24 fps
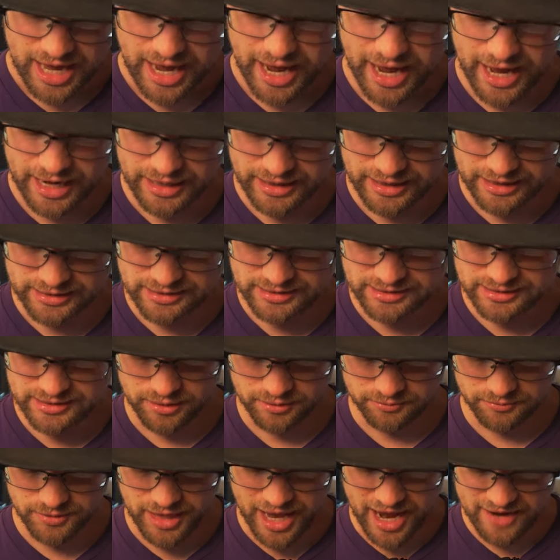and it's
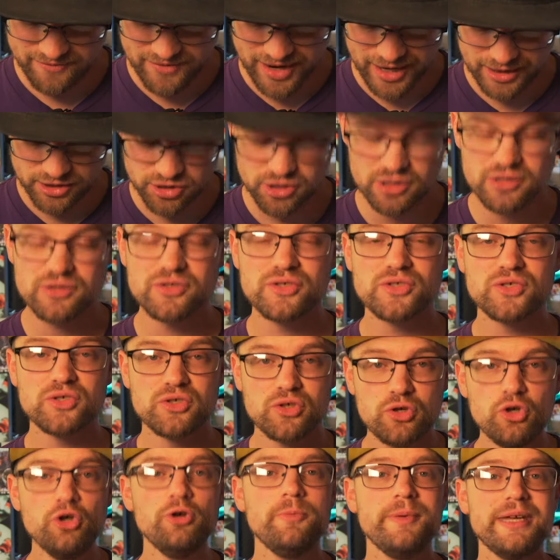live action
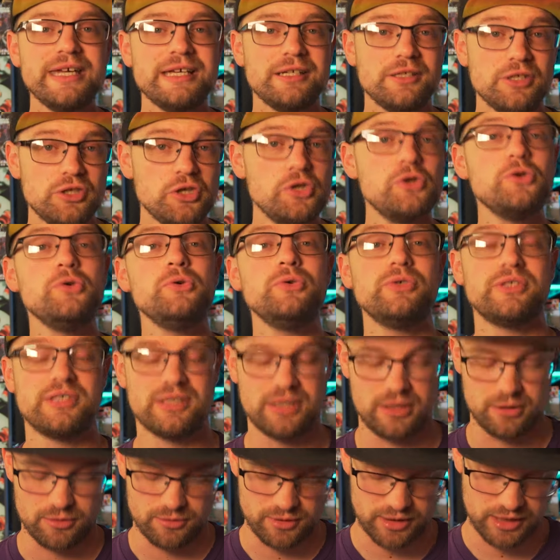Scooby Doo
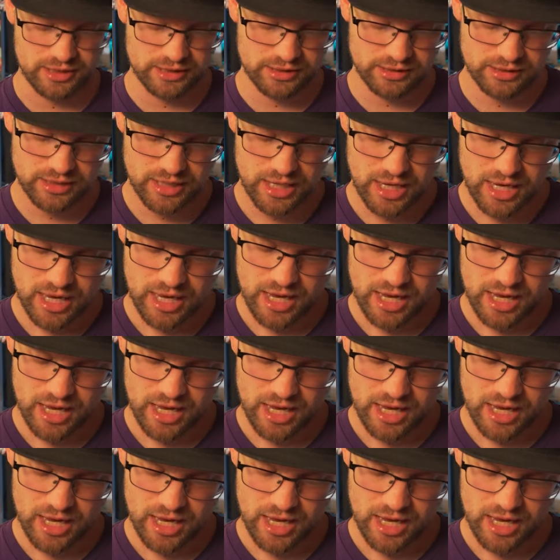series.